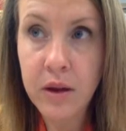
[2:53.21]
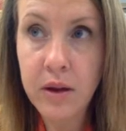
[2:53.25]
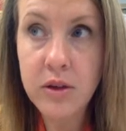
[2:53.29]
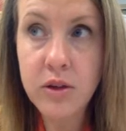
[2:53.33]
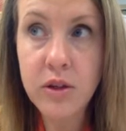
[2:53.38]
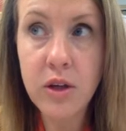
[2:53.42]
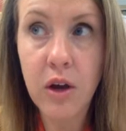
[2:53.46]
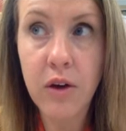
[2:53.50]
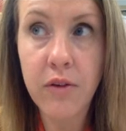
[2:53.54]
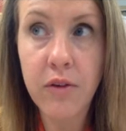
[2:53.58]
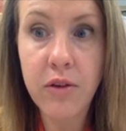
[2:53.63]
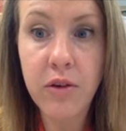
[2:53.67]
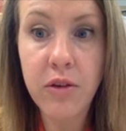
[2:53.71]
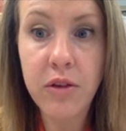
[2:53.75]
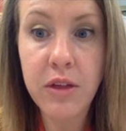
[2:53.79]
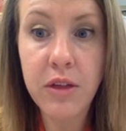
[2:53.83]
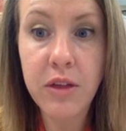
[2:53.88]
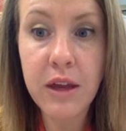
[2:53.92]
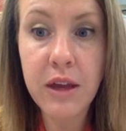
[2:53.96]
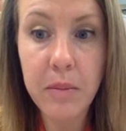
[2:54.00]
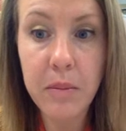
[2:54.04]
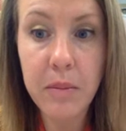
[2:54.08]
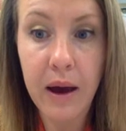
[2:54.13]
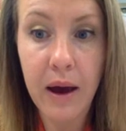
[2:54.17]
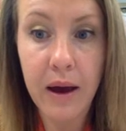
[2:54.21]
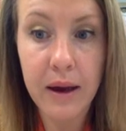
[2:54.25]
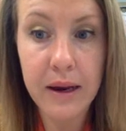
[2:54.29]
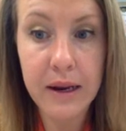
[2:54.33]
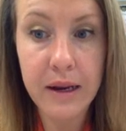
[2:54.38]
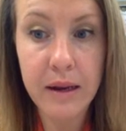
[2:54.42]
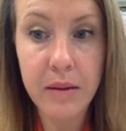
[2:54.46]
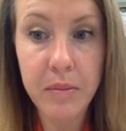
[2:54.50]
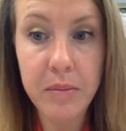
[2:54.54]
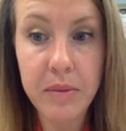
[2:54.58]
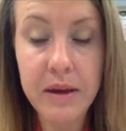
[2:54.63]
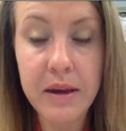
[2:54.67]
So if you think about
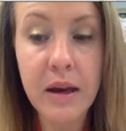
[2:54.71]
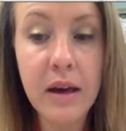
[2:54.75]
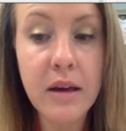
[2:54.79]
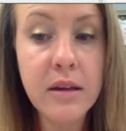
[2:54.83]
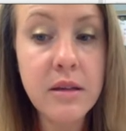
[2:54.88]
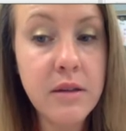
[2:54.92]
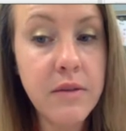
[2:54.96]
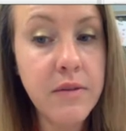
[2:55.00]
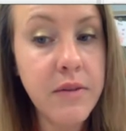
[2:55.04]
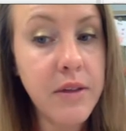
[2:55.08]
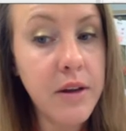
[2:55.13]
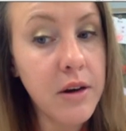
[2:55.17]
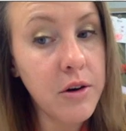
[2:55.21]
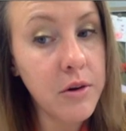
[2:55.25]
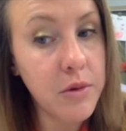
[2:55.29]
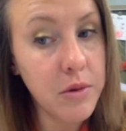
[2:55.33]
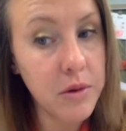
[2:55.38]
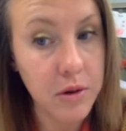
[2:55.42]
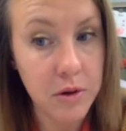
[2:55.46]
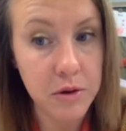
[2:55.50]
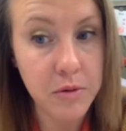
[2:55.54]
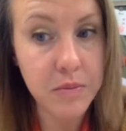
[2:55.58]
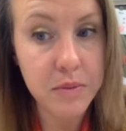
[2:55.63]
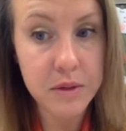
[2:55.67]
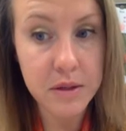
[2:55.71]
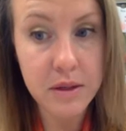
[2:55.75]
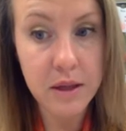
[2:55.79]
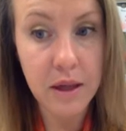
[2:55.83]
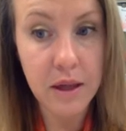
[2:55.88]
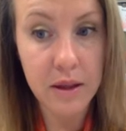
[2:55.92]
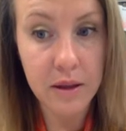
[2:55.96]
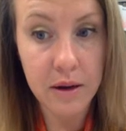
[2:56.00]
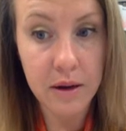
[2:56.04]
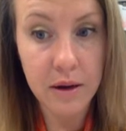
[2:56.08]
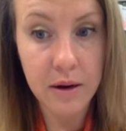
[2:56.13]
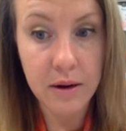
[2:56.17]
it, because of their groups
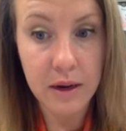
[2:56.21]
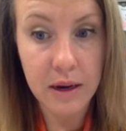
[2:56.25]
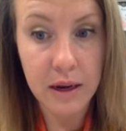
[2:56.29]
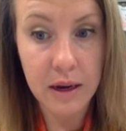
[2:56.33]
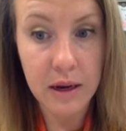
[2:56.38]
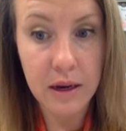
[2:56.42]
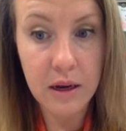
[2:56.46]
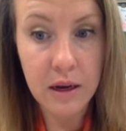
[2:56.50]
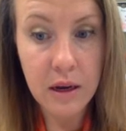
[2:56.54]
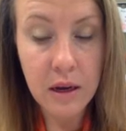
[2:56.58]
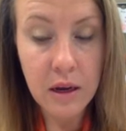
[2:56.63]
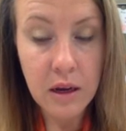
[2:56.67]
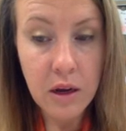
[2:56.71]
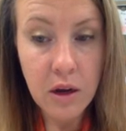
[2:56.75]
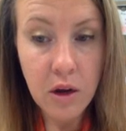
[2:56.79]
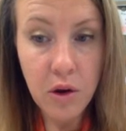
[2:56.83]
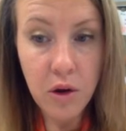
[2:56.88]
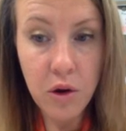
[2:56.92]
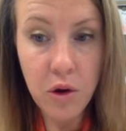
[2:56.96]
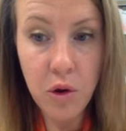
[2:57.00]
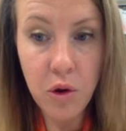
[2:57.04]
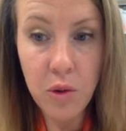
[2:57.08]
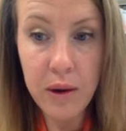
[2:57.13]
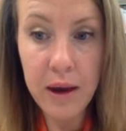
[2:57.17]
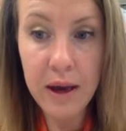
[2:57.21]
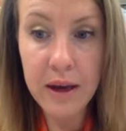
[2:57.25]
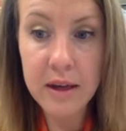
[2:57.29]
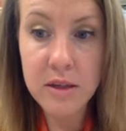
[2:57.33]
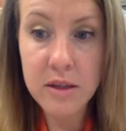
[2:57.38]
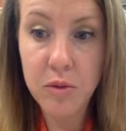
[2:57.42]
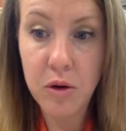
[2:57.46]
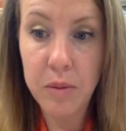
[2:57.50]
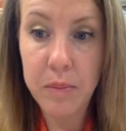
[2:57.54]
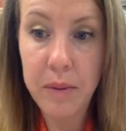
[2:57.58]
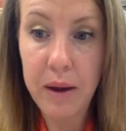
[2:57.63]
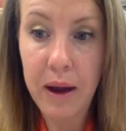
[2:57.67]
that they're in, who
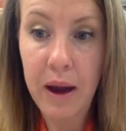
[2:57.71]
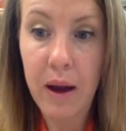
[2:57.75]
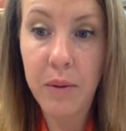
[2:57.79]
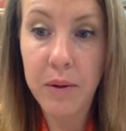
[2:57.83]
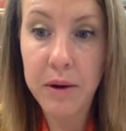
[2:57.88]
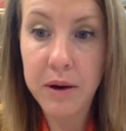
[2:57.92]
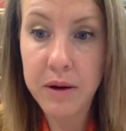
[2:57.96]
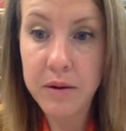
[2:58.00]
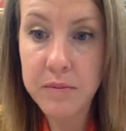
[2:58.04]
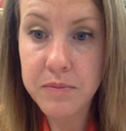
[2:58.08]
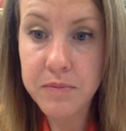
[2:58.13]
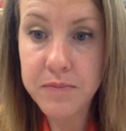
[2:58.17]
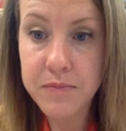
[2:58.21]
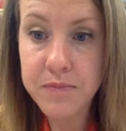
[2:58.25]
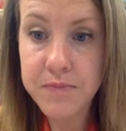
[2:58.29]
has more power?